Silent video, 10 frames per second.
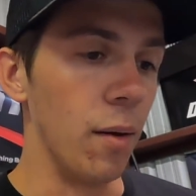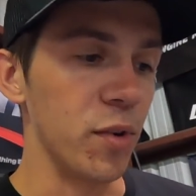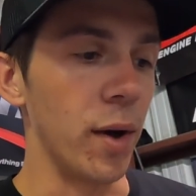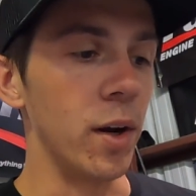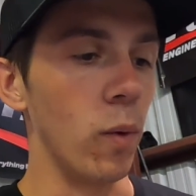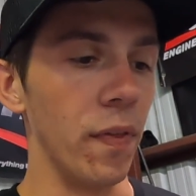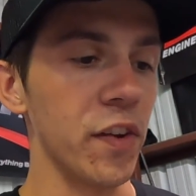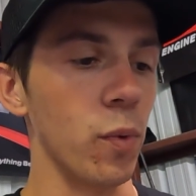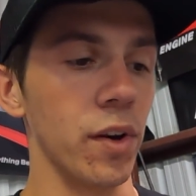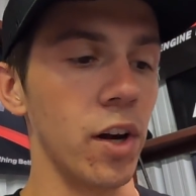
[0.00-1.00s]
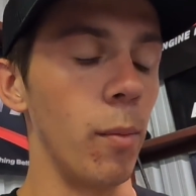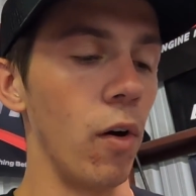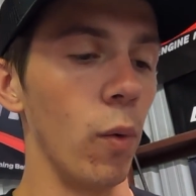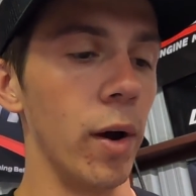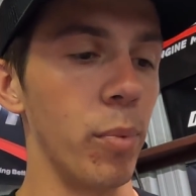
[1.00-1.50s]
So I didn't want this one to come
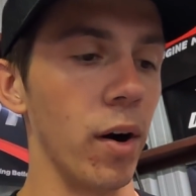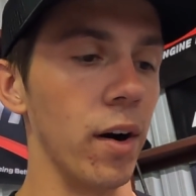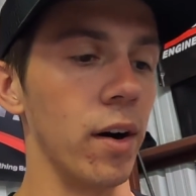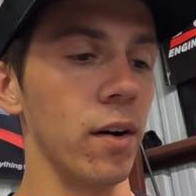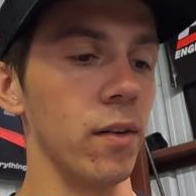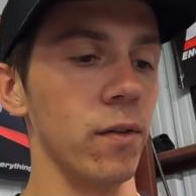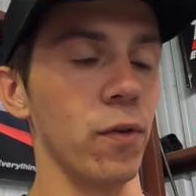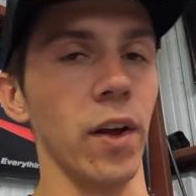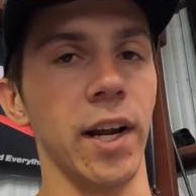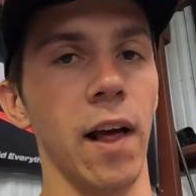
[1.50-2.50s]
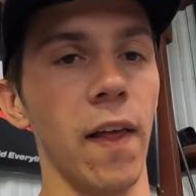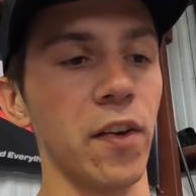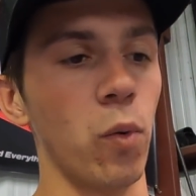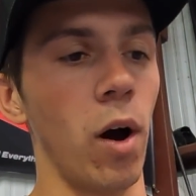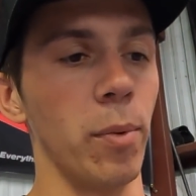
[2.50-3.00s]
all the way apart for like an
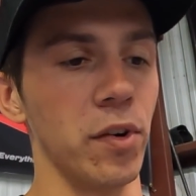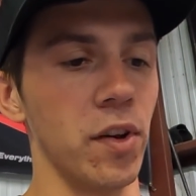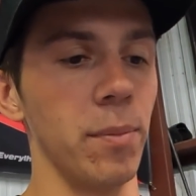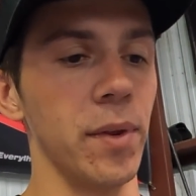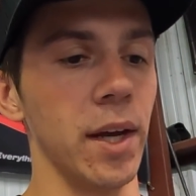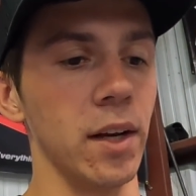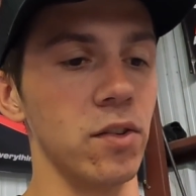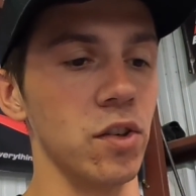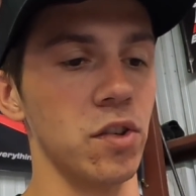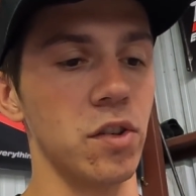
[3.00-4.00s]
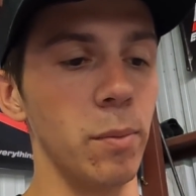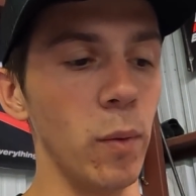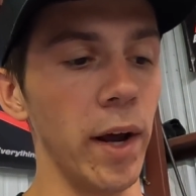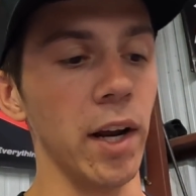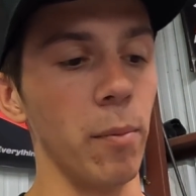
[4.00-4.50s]
LS swap or something just to be
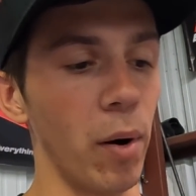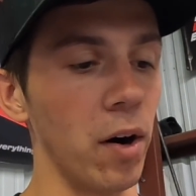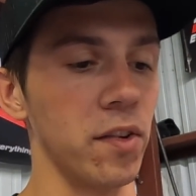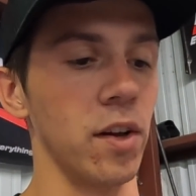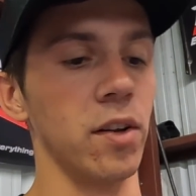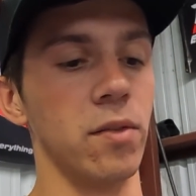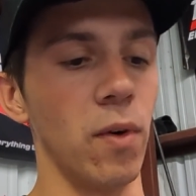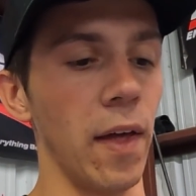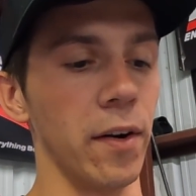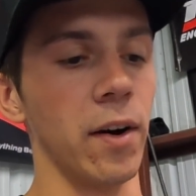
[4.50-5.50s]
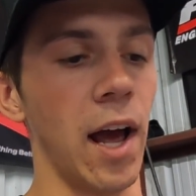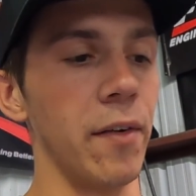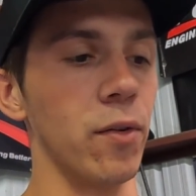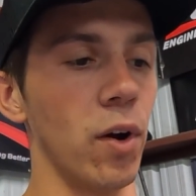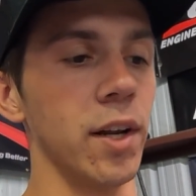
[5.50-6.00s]
waiting on parts. I'd rather have
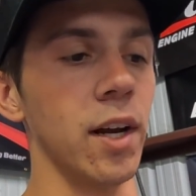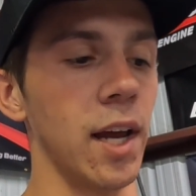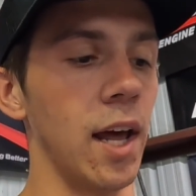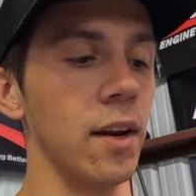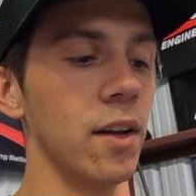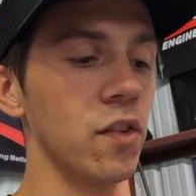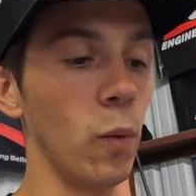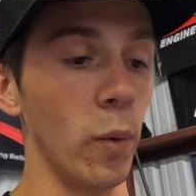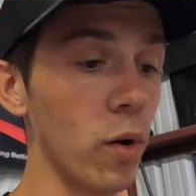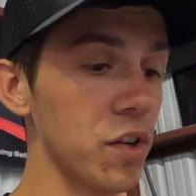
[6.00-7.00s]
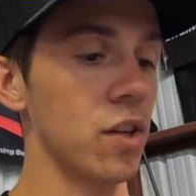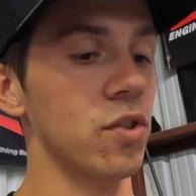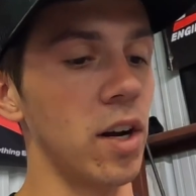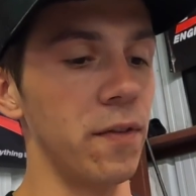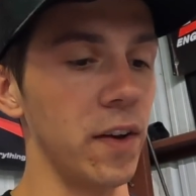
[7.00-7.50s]
it running again. So we were just going to
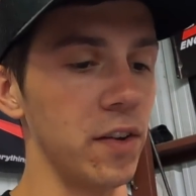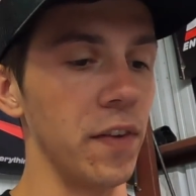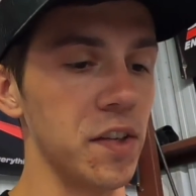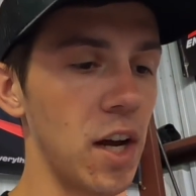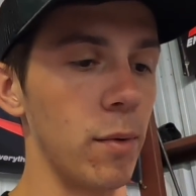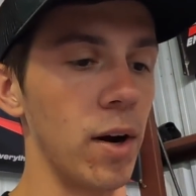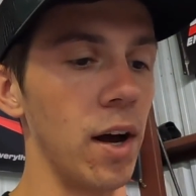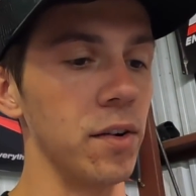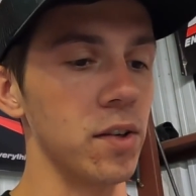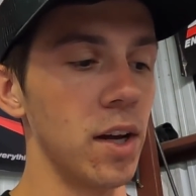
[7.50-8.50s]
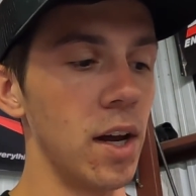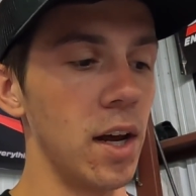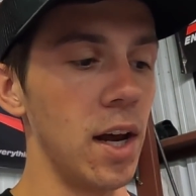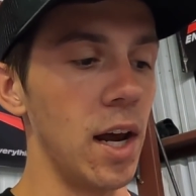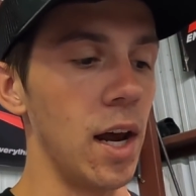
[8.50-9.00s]
try to fix it this time around,
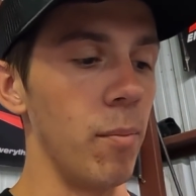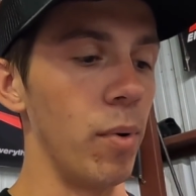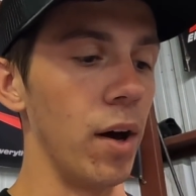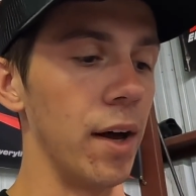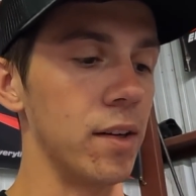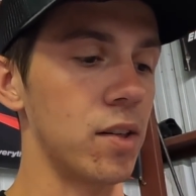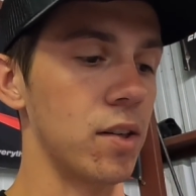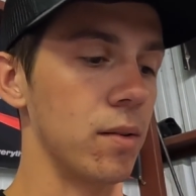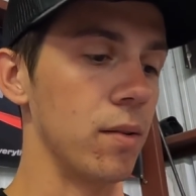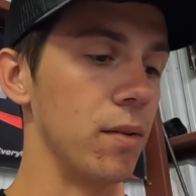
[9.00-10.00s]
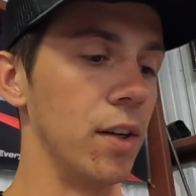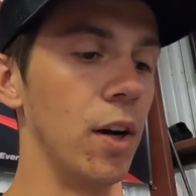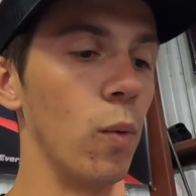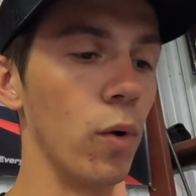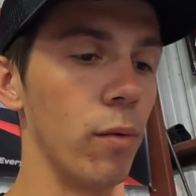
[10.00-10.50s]
but you
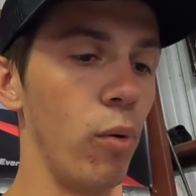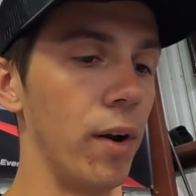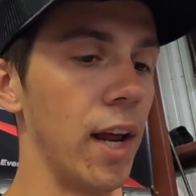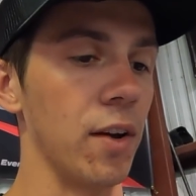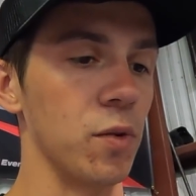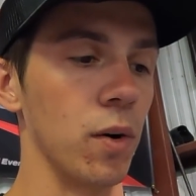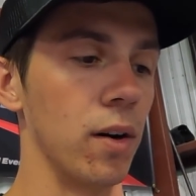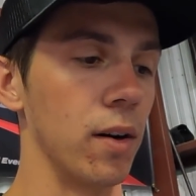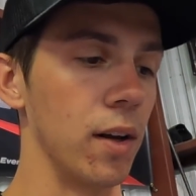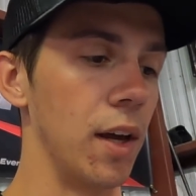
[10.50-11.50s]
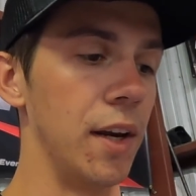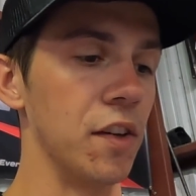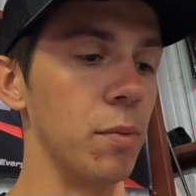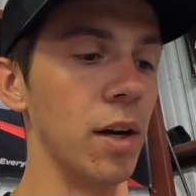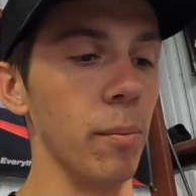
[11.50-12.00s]
know, we're at a point now to where it needs
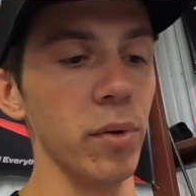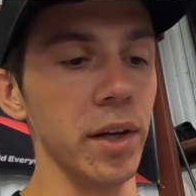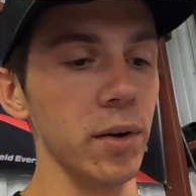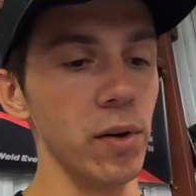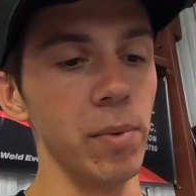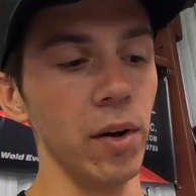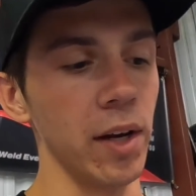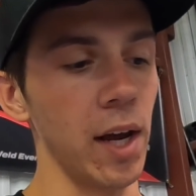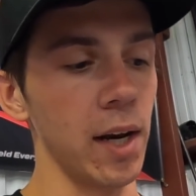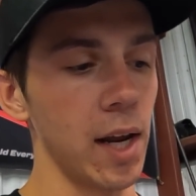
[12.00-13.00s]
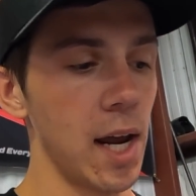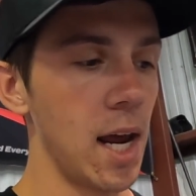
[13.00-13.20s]
to be completely rebuilt again.